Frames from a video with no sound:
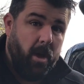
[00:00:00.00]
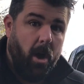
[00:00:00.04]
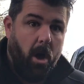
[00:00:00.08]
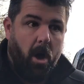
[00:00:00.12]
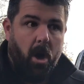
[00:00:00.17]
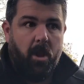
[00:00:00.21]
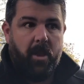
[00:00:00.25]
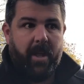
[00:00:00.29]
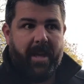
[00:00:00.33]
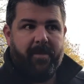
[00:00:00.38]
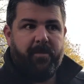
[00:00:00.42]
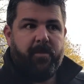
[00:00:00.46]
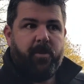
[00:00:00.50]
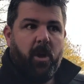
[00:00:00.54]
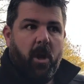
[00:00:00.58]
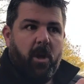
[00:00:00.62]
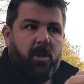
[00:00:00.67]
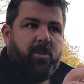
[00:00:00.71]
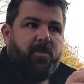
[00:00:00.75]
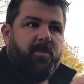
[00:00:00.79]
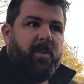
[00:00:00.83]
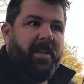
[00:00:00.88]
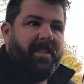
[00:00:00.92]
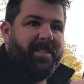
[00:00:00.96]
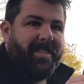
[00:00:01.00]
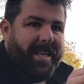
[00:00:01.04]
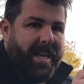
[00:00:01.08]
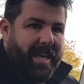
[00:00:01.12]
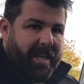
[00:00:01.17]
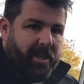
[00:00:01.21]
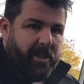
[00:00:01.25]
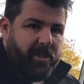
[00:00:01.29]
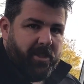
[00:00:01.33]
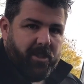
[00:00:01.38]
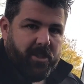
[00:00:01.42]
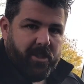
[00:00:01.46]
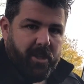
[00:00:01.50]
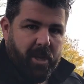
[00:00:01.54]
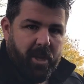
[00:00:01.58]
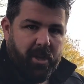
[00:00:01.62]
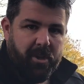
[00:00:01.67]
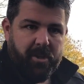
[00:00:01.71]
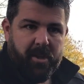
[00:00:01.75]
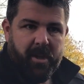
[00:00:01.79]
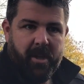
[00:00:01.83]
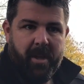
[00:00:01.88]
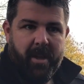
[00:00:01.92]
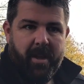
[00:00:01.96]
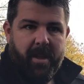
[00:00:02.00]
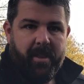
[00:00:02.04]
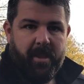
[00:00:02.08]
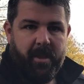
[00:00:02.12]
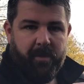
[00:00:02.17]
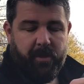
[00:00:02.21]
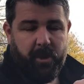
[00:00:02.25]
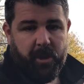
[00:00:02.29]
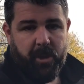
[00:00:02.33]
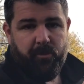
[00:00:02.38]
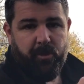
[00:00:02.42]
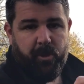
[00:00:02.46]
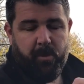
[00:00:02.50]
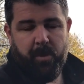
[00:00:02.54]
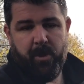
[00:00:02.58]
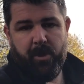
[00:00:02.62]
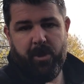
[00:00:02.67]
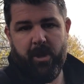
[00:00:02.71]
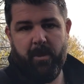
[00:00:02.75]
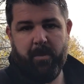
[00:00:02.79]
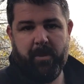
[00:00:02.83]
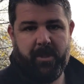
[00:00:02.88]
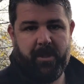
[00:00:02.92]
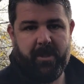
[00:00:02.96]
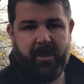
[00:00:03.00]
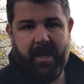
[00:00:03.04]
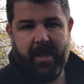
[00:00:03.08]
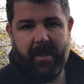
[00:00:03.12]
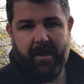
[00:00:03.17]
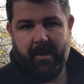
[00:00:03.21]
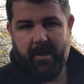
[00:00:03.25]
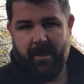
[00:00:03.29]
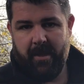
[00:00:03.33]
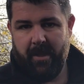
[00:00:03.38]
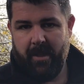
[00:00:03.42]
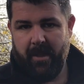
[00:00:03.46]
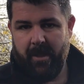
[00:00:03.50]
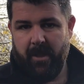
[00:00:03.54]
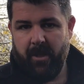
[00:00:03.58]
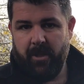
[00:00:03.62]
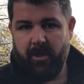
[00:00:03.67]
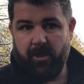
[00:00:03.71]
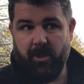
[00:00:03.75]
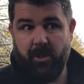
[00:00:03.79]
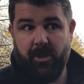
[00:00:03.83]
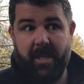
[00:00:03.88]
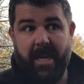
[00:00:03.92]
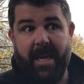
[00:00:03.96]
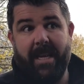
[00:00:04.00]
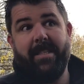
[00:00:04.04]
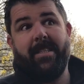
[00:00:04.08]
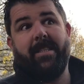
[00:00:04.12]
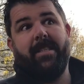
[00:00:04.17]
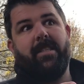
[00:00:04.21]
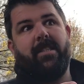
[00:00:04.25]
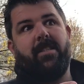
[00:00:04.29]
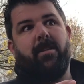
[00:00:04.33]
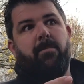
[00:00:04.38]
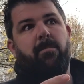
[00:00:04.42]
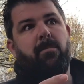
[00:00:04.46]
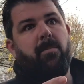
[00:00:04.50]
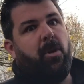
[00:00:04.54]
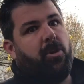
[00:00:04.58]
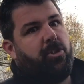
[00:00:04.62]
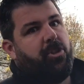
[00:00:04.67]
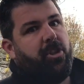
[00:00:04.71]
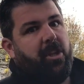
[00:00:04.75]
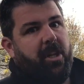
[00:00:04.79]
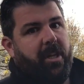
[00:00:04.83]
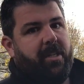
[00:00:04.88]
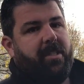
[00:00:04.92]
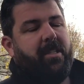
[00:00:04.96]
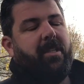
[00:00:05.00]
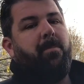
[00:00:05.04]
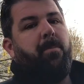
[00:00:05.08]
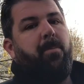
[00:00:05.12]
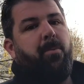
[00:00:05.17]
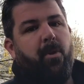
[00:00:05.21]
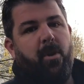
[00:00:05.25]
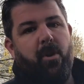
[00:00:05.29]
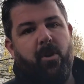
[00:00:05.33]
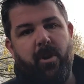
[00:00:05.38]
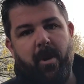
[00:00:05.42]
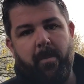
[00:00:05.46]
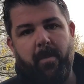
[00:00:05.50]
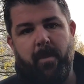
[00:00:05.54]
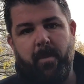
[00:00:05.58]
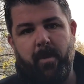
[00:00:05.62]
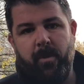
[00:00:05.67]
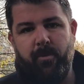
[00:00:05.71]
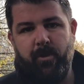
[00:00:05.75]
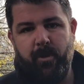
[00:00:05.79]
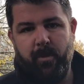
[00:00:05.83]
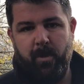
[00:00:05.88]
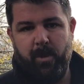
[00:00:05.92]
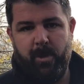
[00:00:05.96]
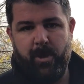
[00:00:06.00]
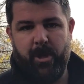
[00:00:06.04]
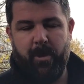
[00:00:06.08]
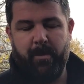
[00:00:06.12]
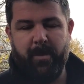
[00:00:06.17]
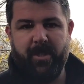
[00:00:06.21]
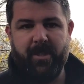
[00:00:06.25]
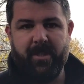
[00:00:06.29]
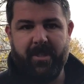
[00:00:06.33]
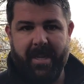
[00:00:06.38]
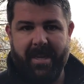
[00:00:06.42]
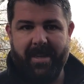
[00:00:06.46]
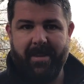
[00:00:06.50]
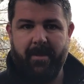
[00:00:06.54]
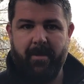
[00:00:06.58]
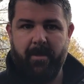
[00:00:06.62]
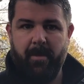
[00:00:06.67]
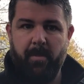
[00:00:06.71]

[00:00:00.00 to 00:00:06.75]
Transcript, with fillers: All they've got, as far as they're concerned, they've got a room thermostat. So yes, it's a modulating programmable room thermostat,